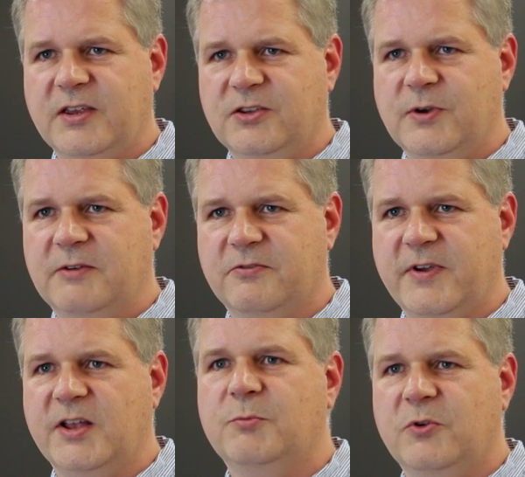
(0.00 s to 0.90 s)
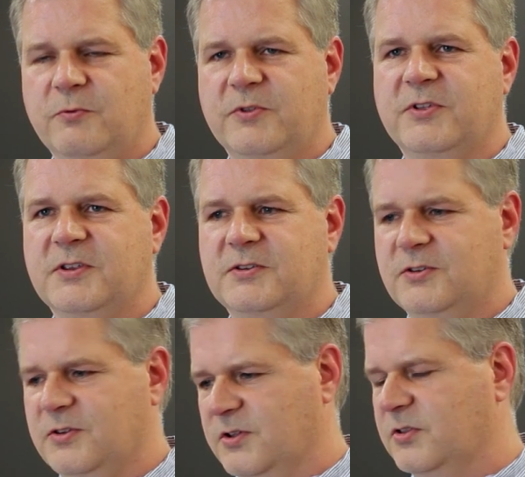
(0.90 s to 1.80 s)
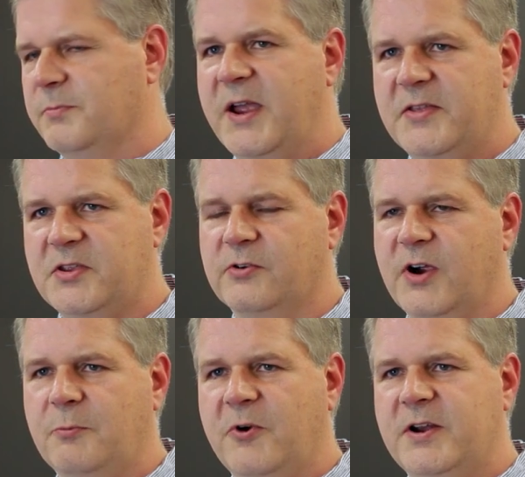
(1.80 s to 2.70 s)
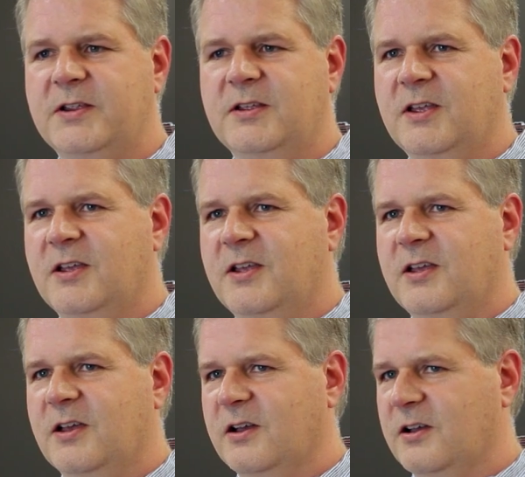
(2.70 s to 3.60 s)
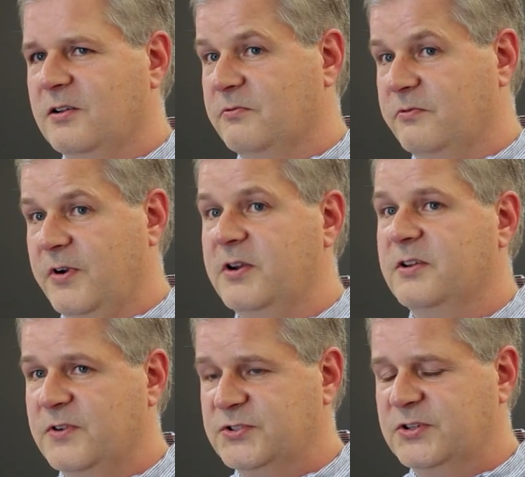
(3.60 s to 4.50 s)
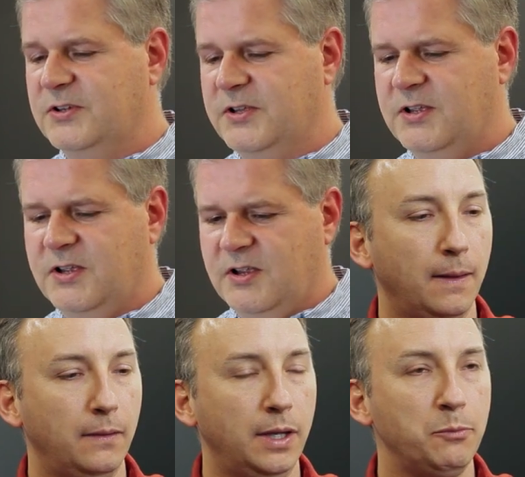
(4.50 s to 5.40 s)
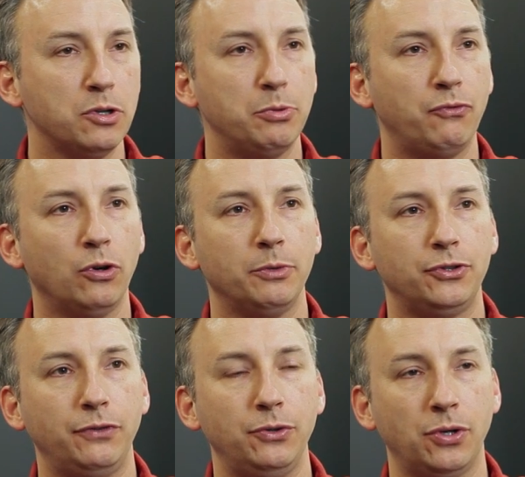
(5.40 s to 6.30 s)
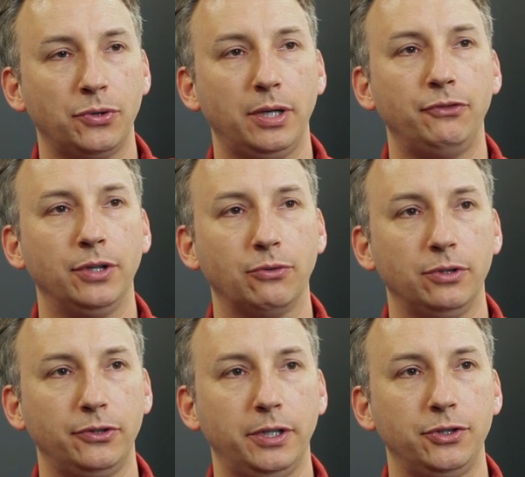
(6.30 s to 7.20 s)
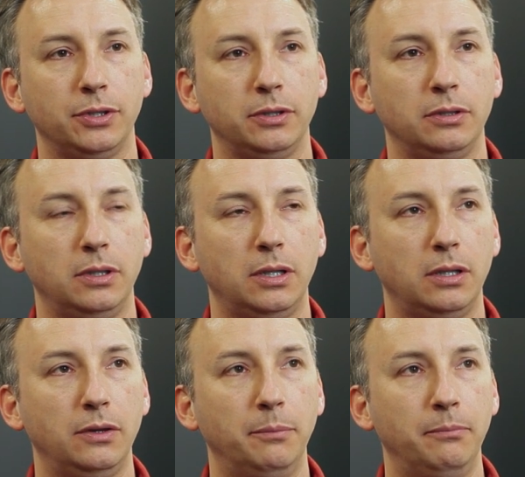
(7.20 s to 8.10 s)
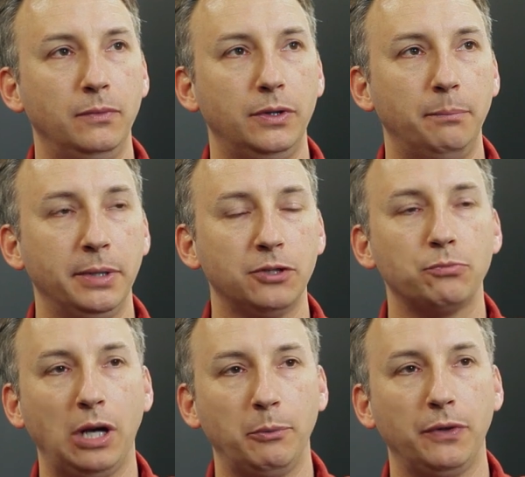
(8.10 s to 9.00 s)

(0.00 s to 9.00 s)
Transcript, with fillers: that you have available within the band that you're operating very efficiently. Network performance, if you don't have synchronization, the biggest problem